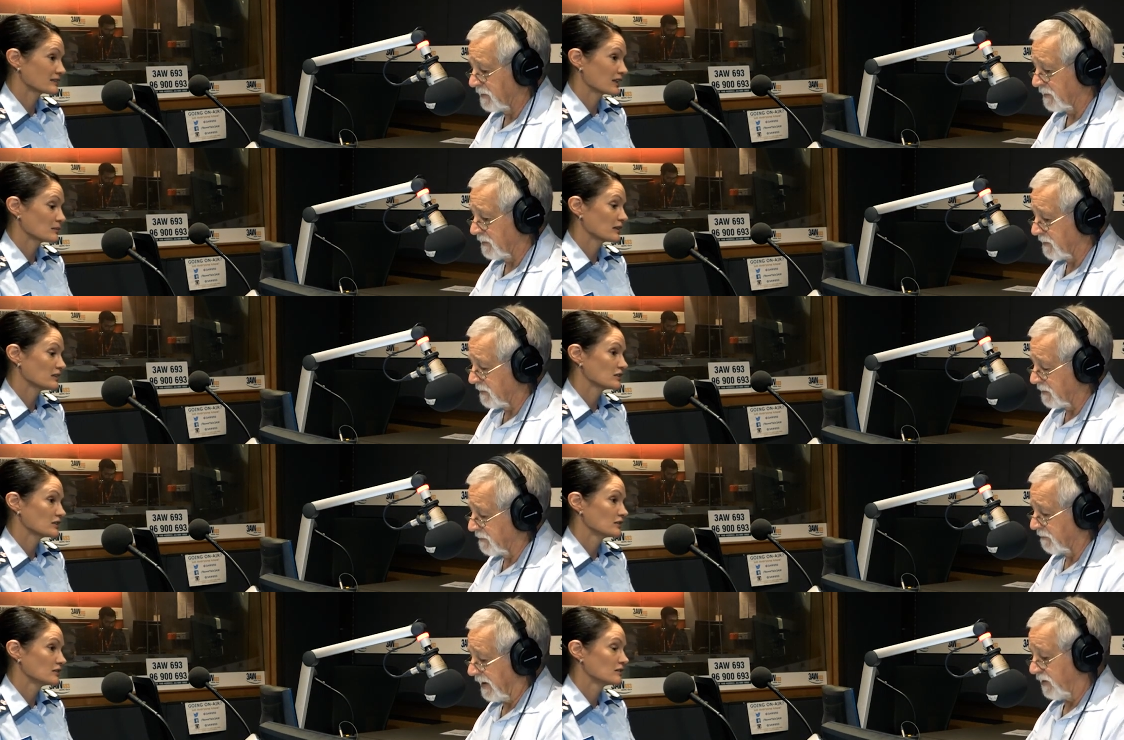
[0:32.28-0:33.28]
Speaker 1: a stable
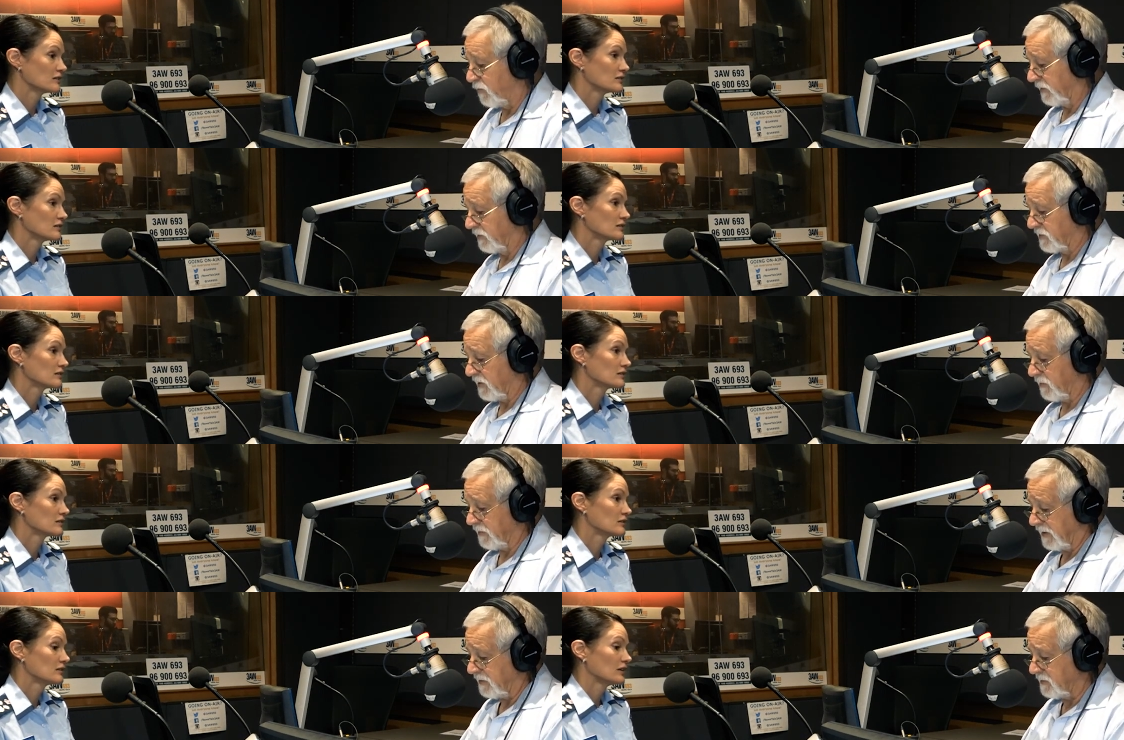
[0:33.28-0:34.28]
condition.
Speaker 2: Are you willing to say who
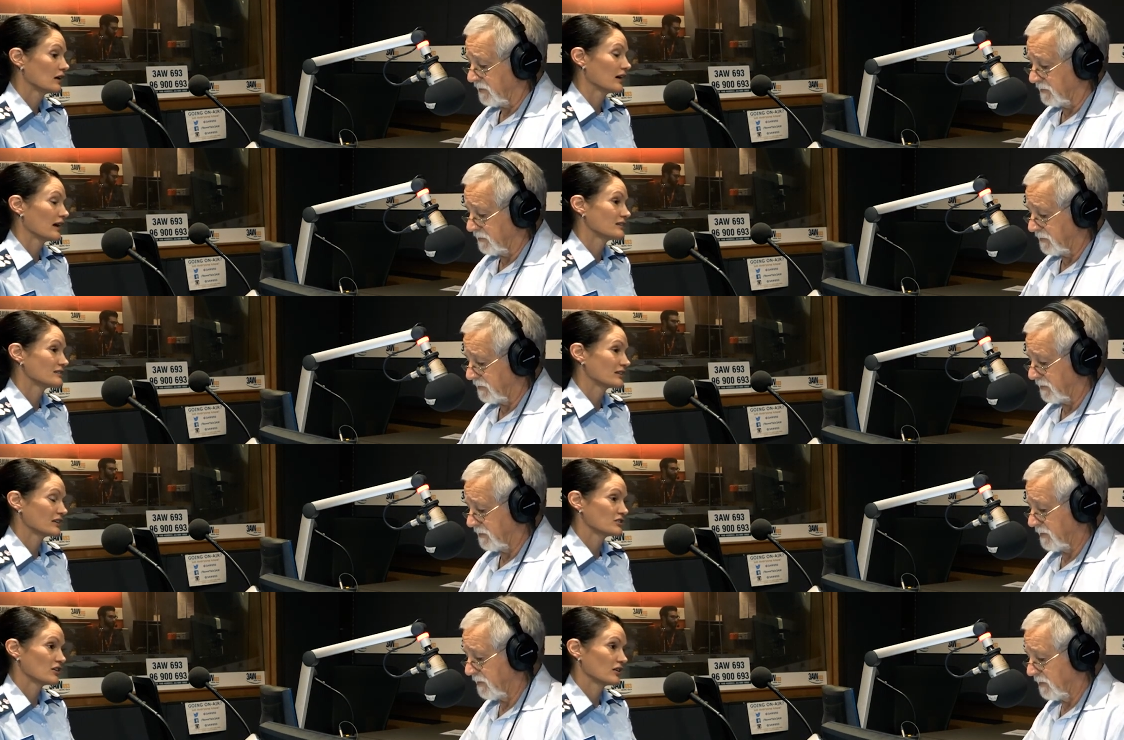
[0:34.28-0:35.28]
that is?
Speaker 1: Uh, at this
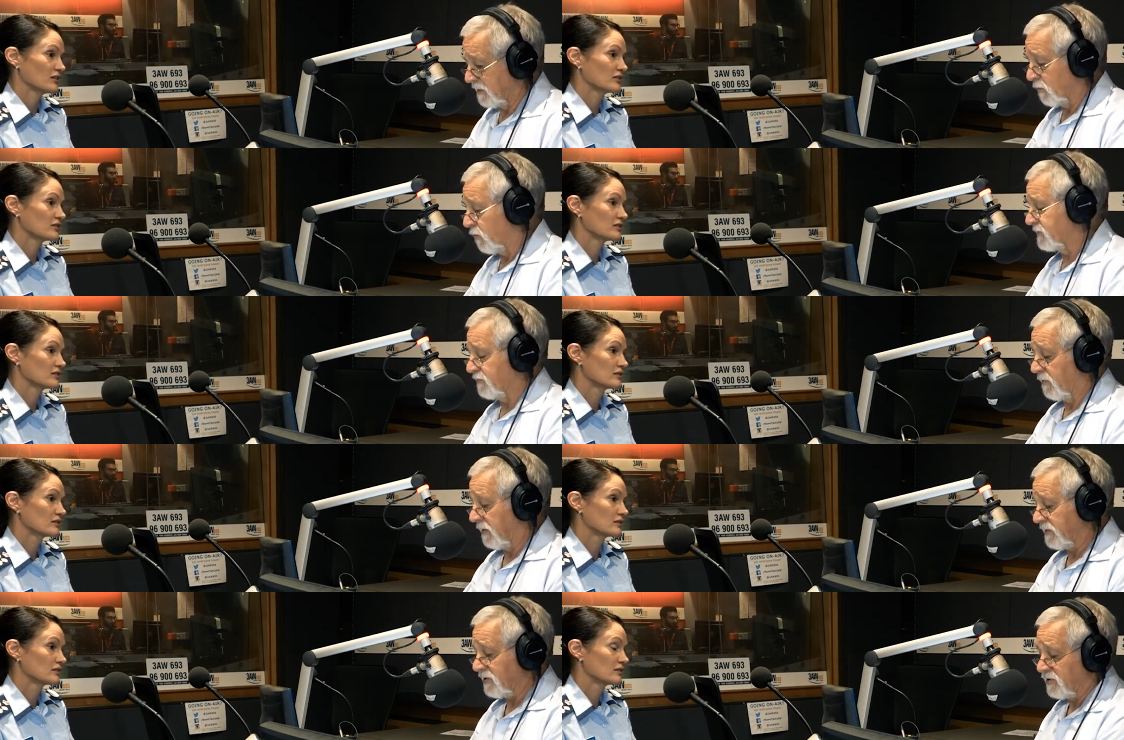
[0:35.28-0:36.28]
stage, no.
Speaker 2: What's the
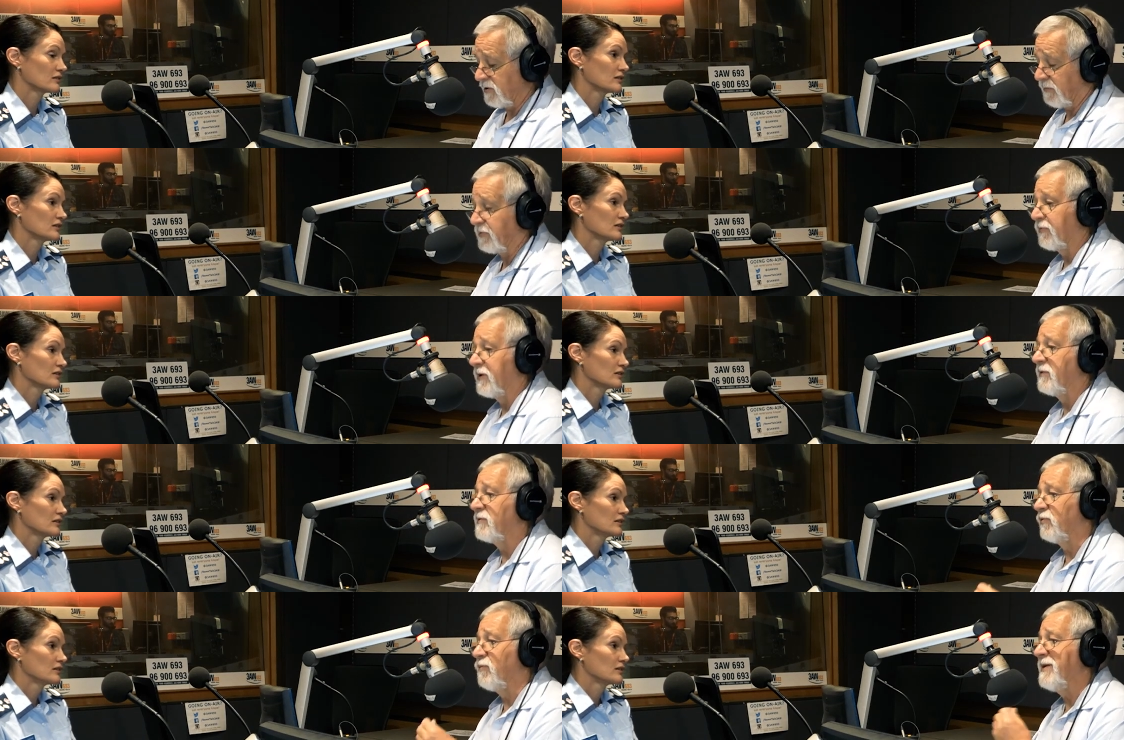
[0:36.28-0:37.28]
relationship between the
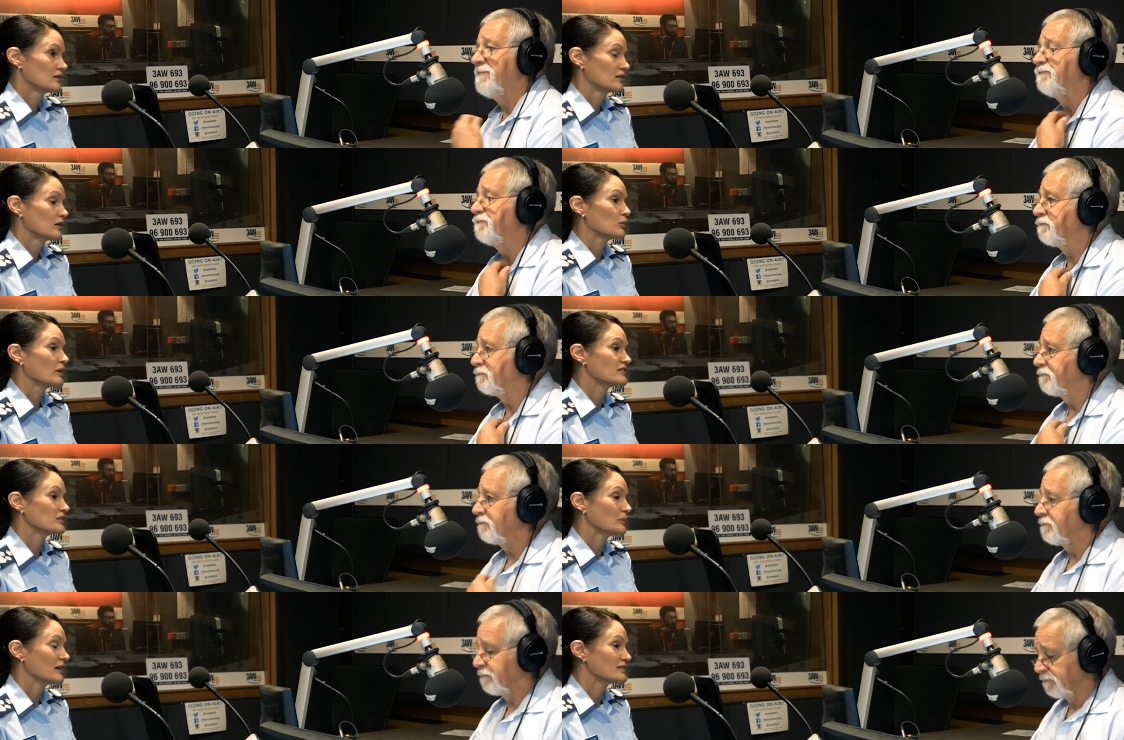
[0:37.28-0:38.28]
two men?
Speaker 1: We're
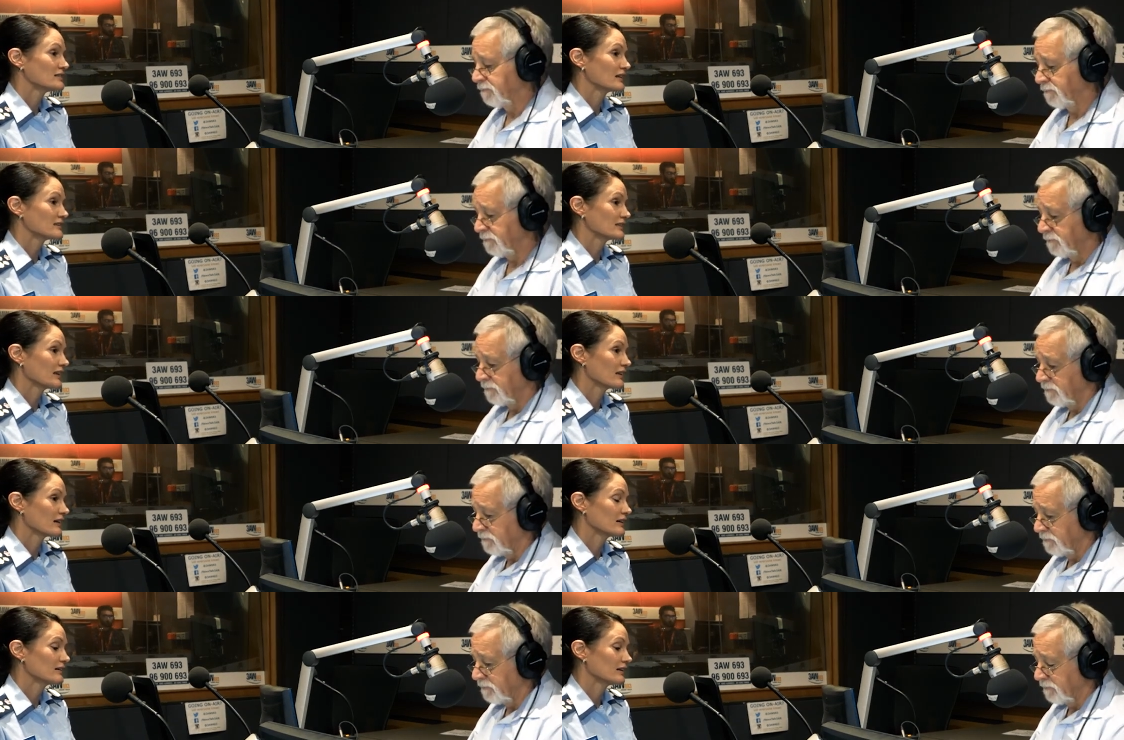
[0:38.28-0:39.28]
still piecing that together.
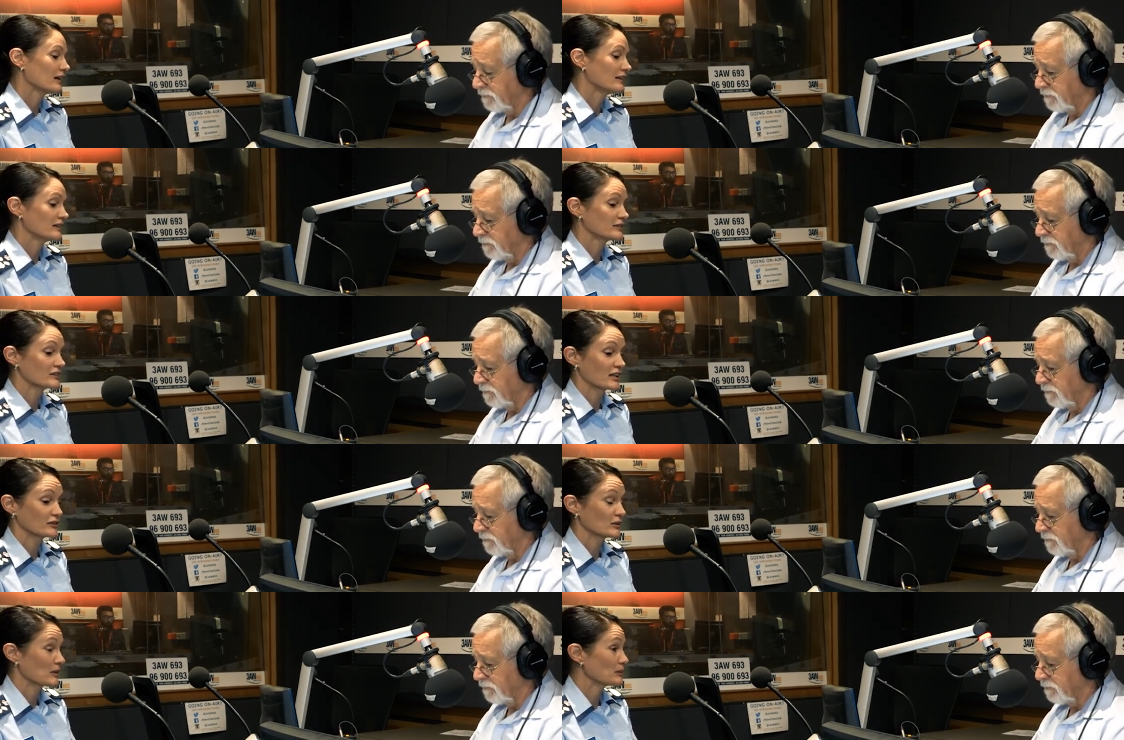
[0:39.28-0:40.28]
Uh, Neil, if it's
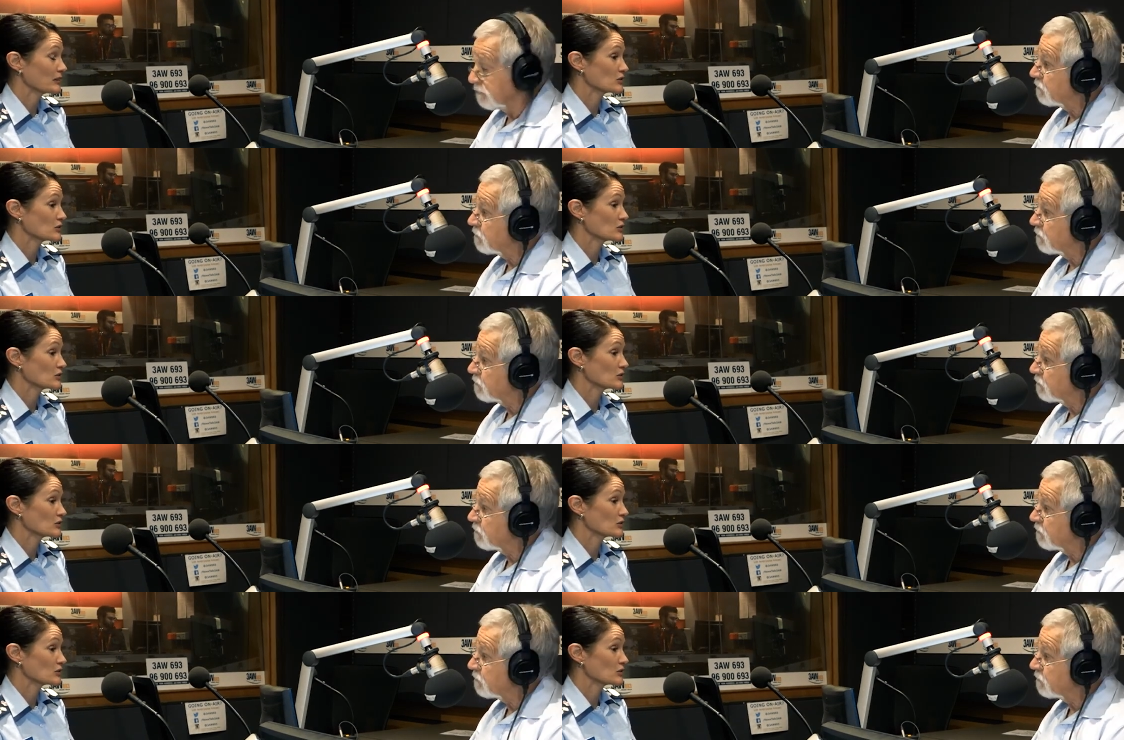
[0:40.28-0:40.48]
helpful, I'm happy to